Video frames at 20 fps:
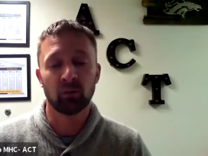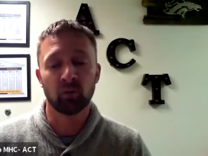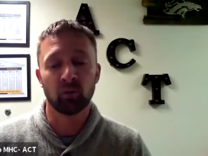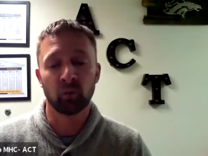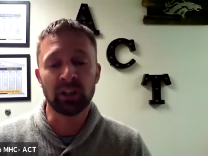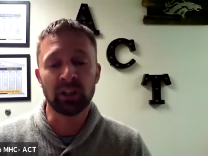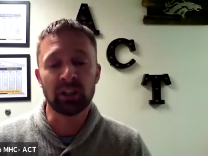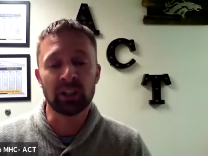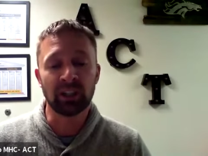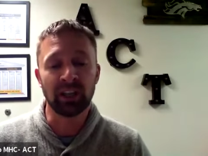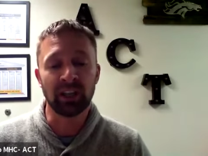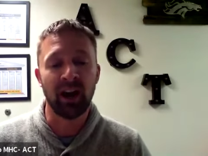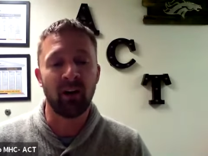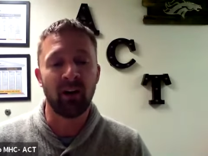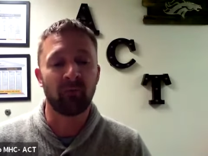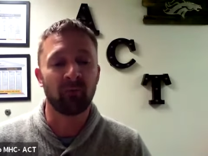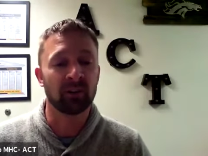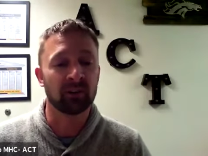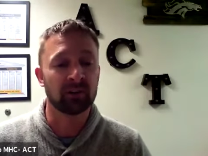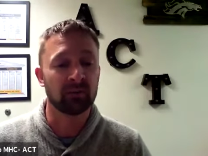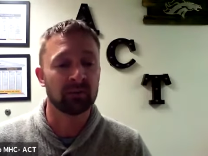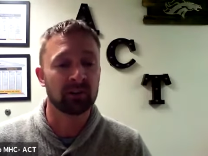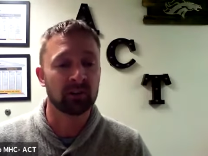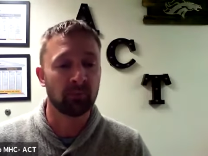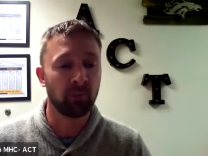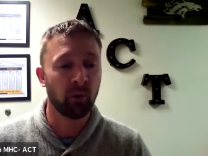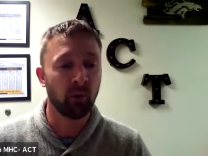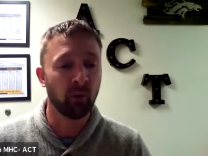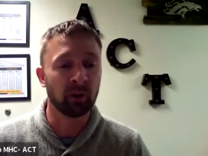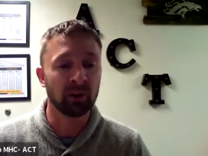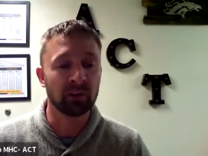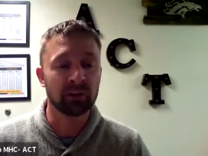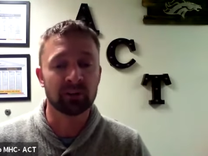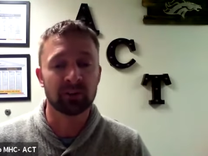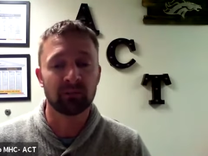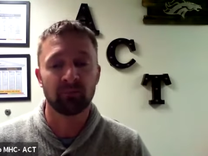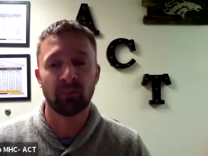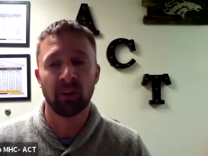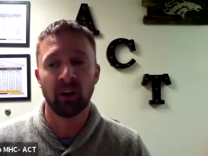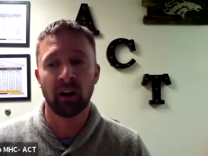reaching out for some
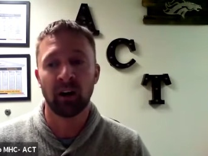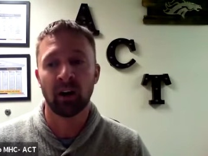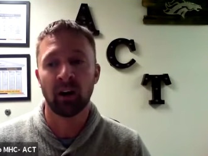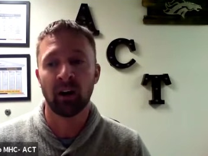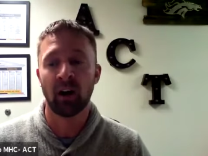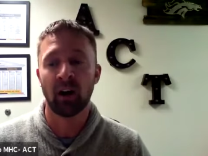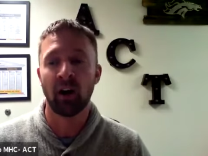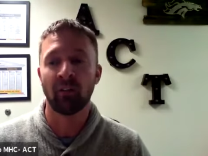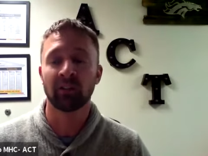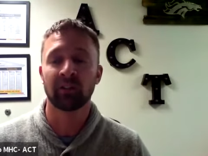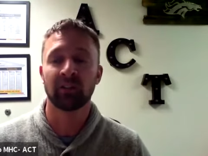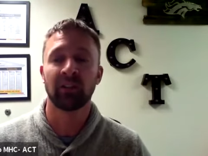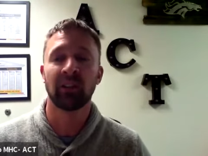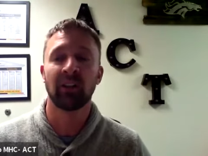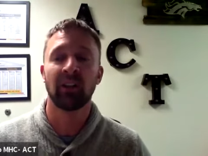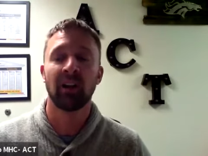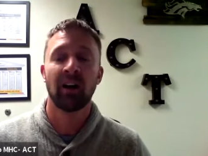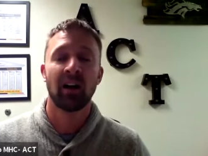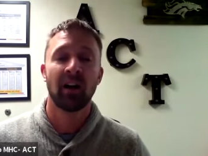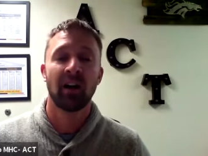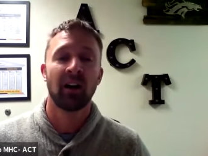supports. Uh, obviously,